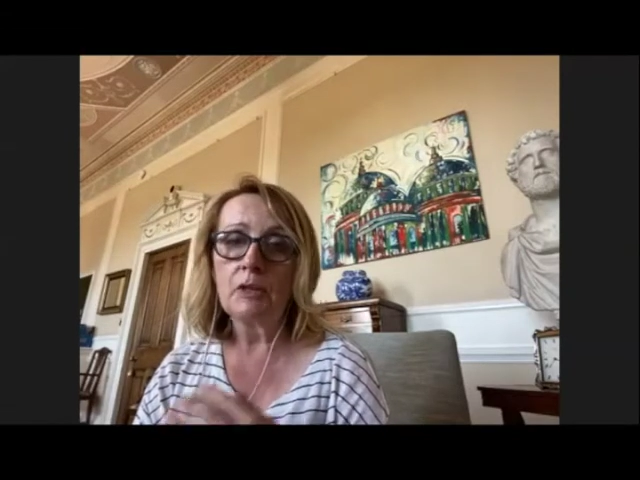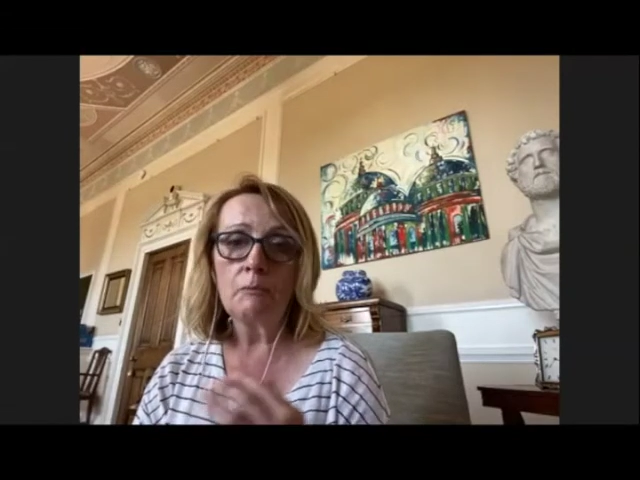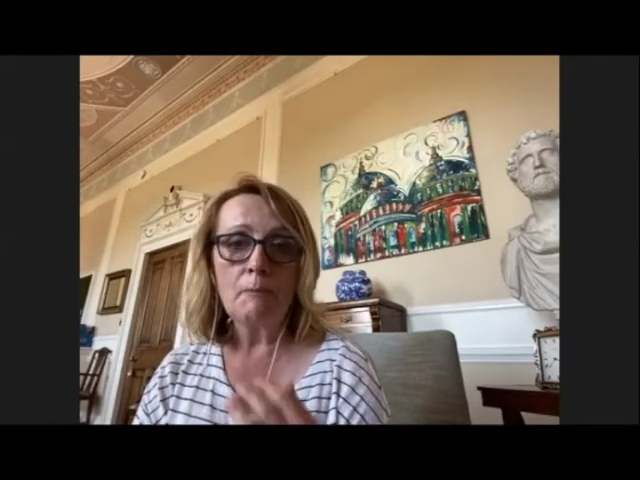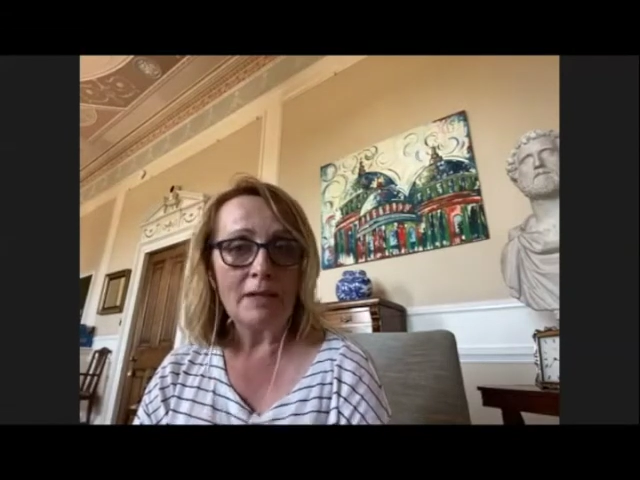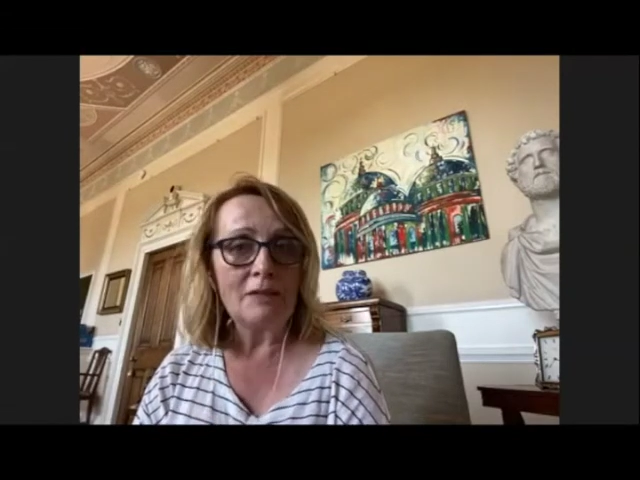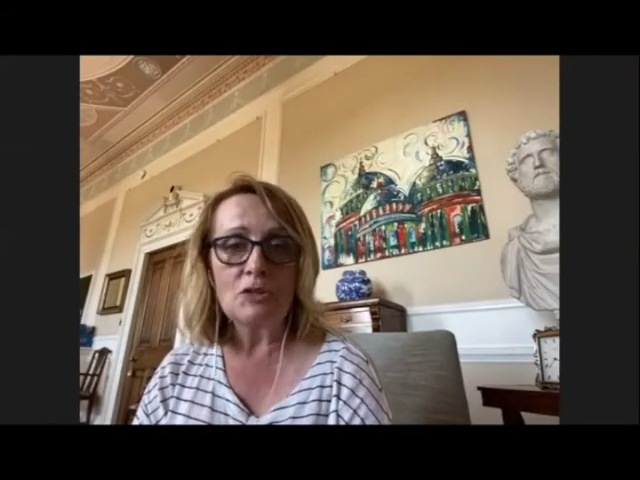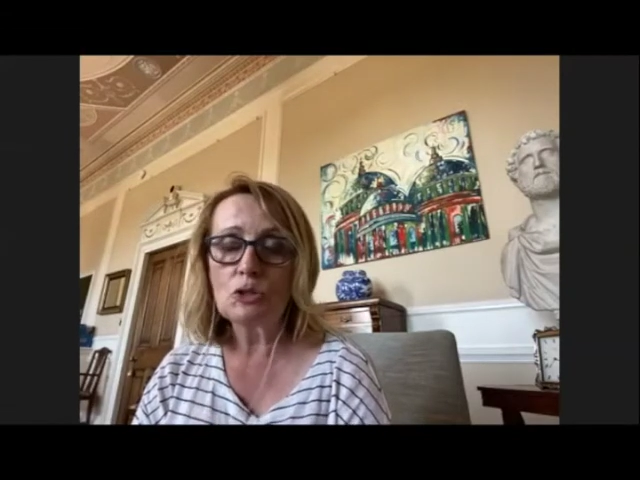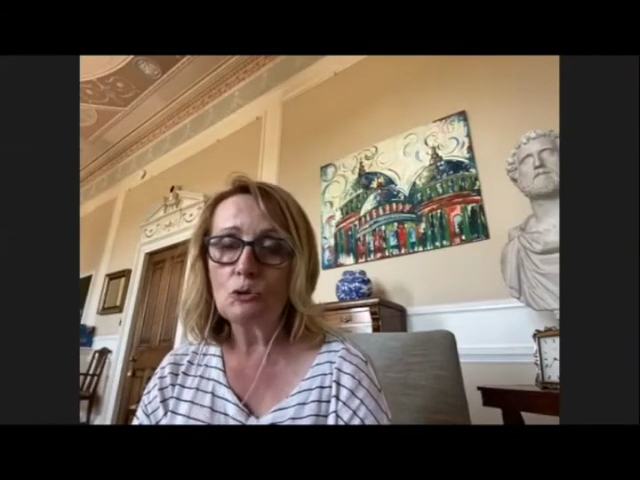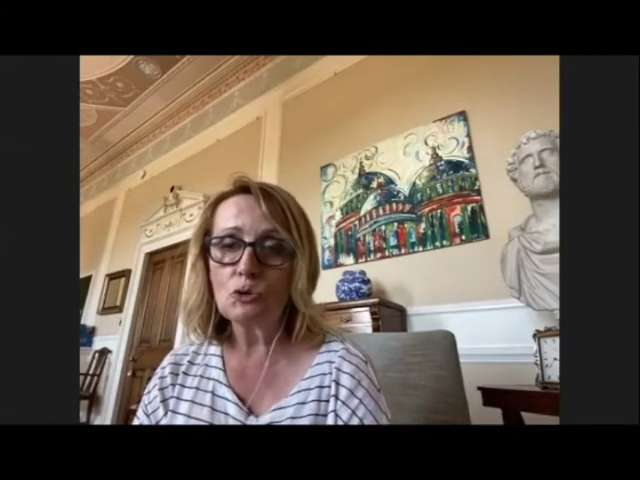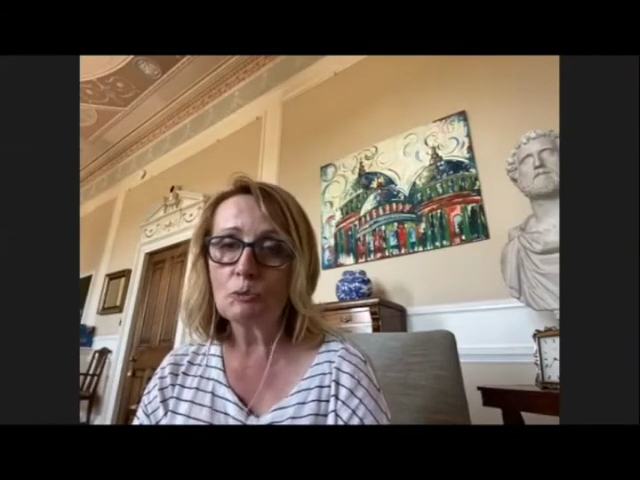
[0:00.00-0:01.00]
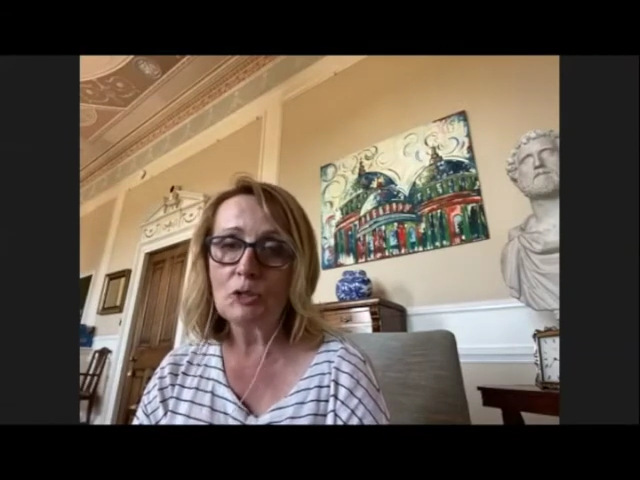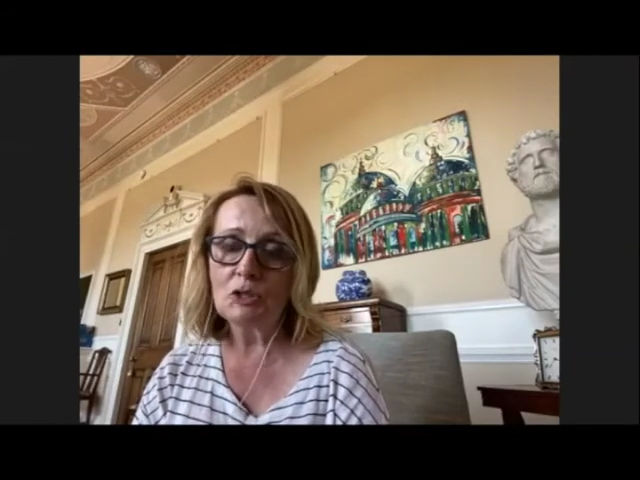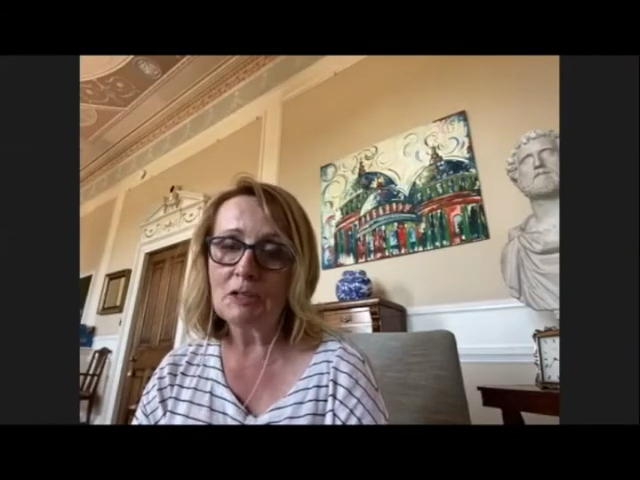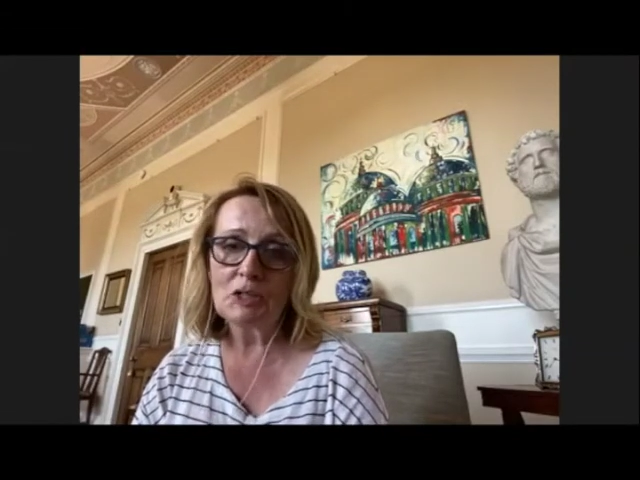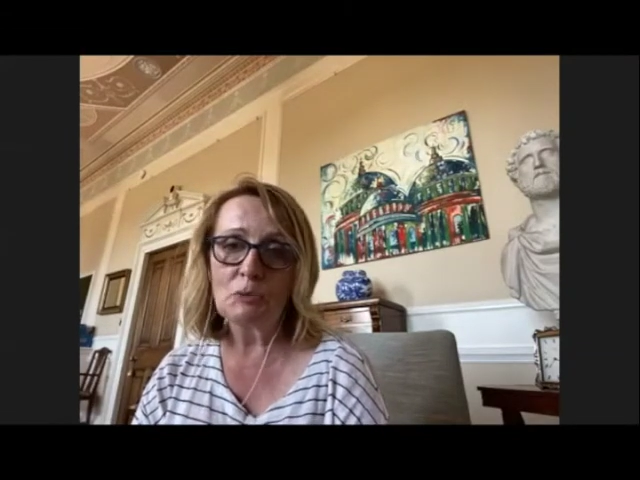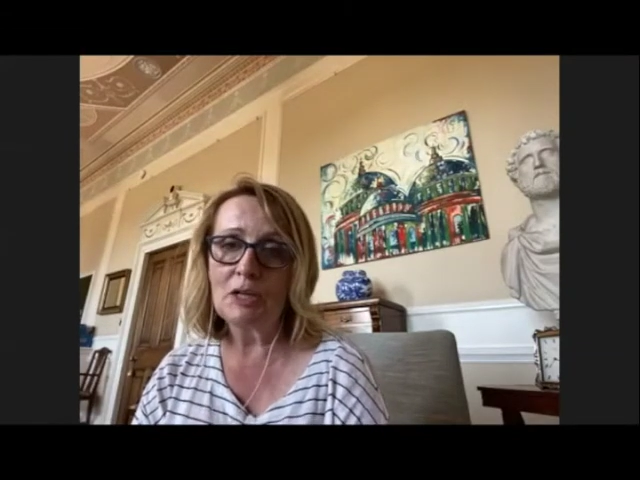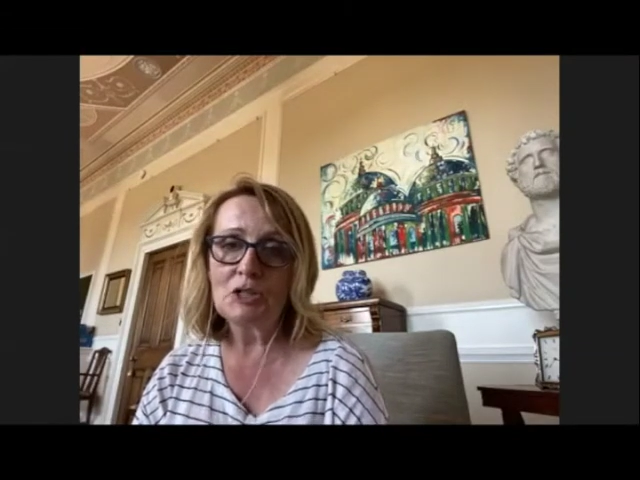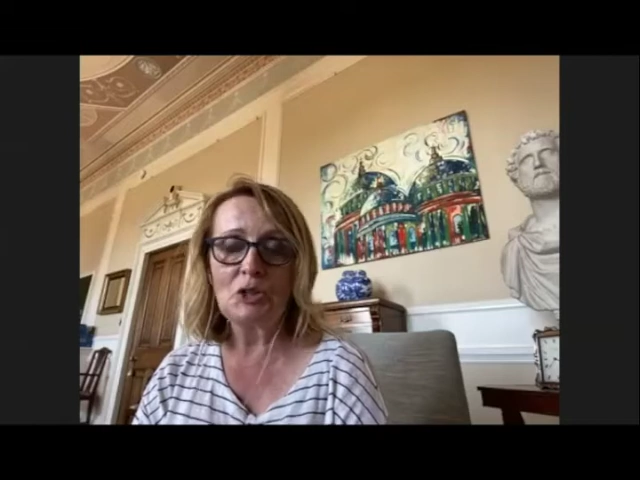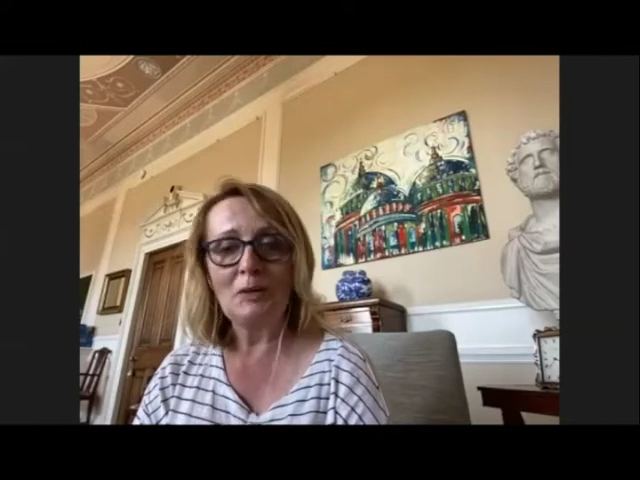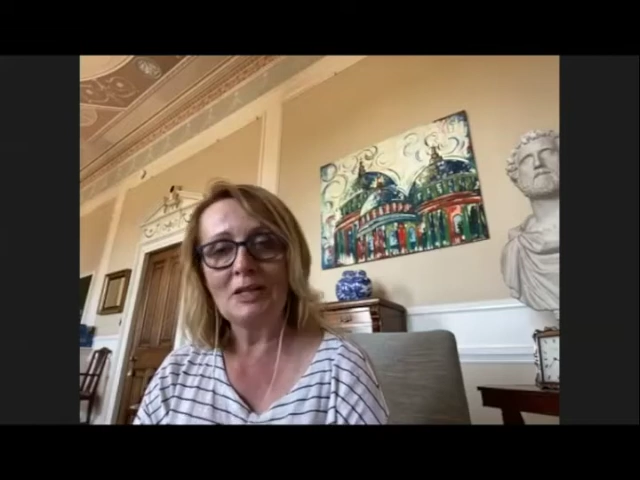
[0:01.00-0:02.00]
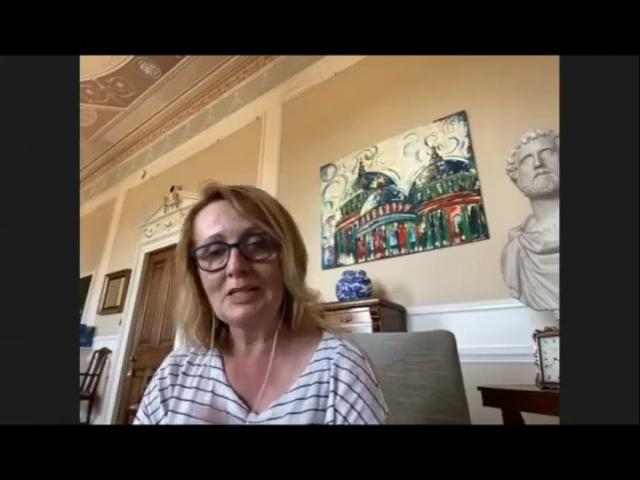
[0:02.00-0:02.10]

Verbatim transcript: many of the schools will be doing as we're doing,